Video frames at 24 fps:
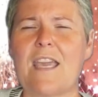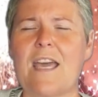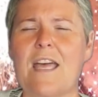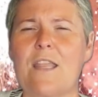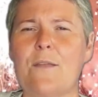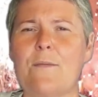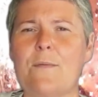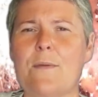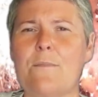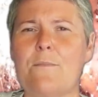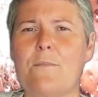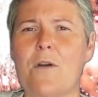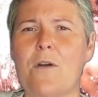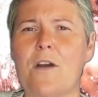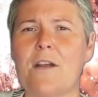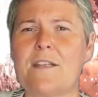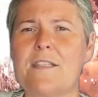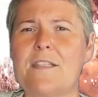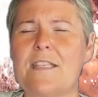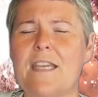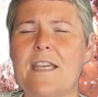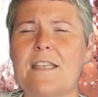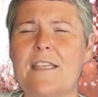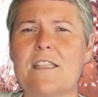Halloween
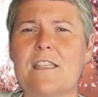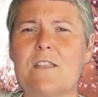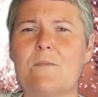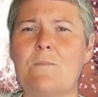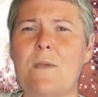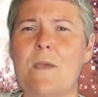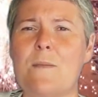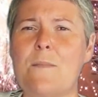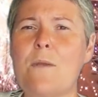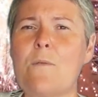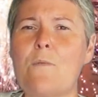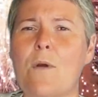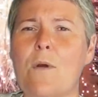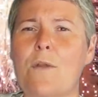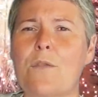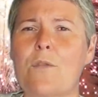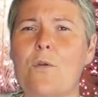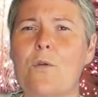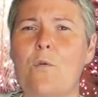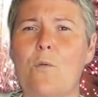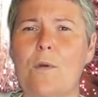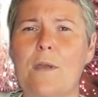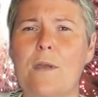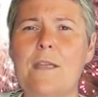party, is it's maybe worth
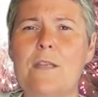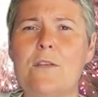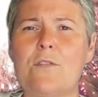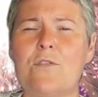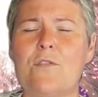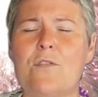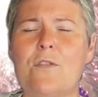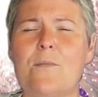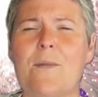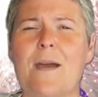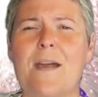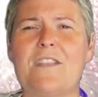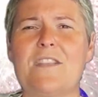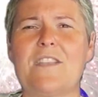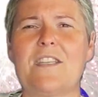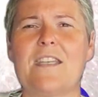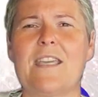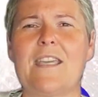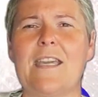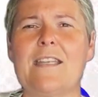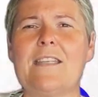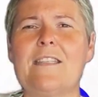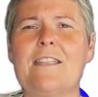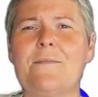going to the Magic
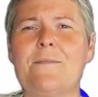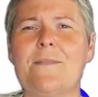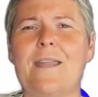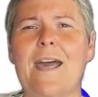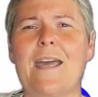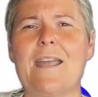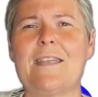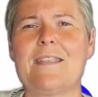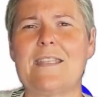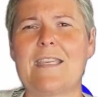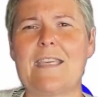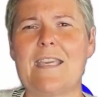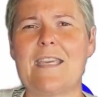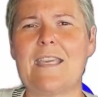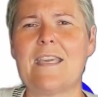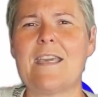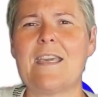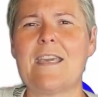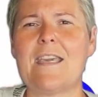Kingdom that day,